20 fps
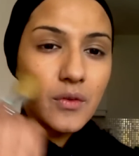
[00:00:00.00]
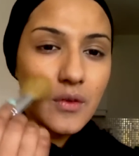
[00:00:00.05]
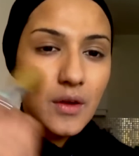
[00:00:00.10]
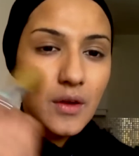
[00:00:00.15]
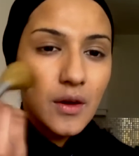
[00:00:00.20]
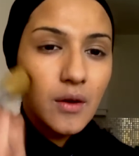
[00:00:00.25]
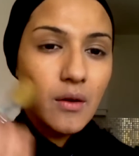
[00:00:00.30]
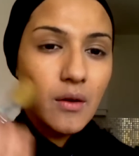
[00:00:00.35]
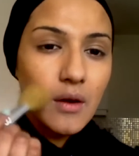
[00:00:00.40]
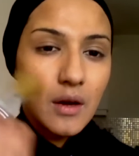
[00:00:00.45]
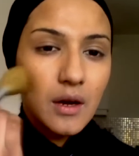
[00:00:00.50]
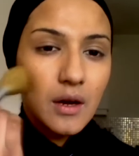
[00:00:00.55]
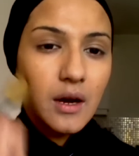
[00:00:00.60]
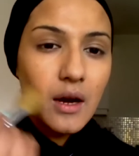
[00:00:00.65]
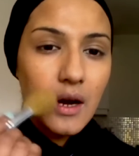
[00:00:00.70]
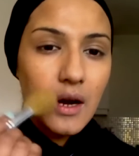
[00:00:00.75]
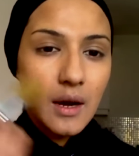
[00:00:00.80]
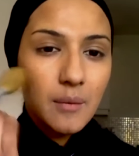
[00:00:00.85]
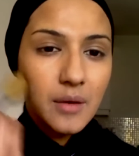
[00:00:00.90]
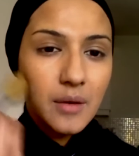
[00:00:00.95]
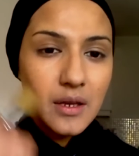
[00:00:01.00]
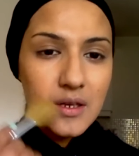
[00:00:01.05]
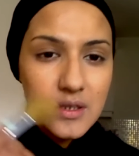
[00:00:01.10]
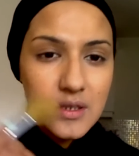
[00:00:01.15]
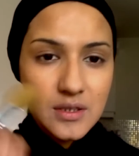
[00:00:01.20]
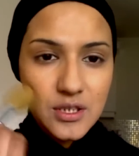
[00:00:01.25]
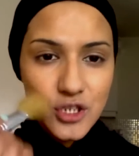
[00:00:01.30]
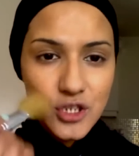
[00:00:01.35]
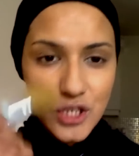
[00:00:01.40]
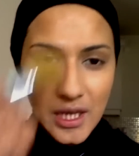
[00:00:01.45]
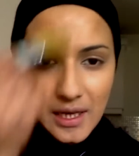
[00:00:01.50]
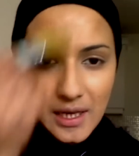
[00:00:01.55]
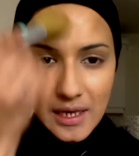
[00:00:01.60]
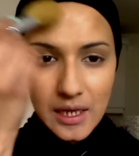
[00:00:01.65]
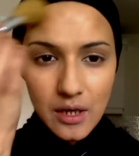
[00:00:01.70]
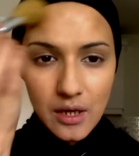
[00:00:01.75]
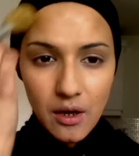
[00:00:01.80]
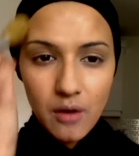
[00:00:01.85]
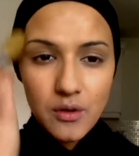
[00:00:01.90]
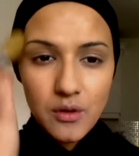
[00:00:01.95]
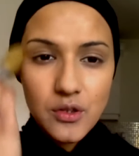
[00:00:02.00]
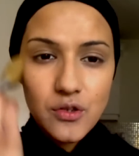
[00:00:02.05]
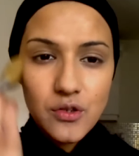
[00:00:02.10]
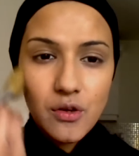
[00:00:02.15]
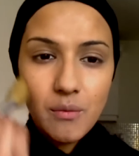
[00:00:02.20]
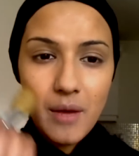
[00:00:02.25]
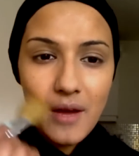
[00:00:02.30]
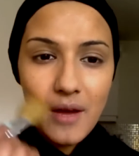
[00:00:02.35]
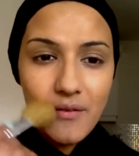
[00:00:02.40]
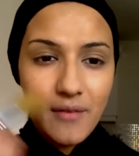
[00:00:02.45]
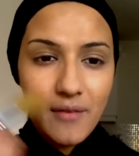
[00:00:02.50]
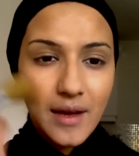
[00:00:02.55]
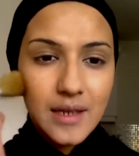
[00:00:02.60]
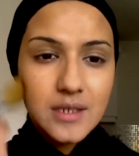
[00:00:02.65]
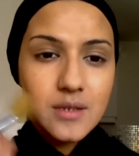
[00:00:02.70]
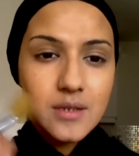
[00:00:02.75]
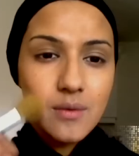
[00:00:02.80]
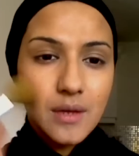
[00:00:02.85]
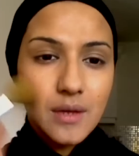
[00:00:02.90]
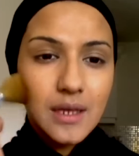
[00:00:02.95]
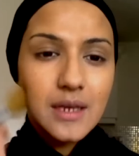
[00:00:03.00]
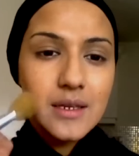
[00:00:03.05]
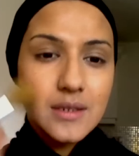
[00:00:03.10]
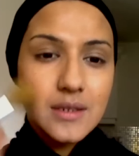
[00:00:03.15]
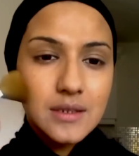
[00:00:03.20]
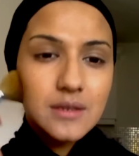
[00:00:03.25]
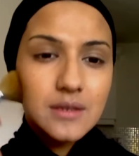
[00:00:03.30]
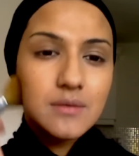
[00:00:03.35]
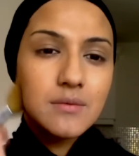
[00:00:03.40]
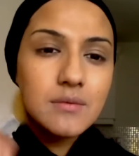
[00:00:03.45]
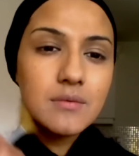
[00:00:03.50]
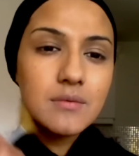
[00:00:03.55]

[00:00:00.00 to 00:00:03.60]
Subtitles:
So I'm going to gently contour my face with this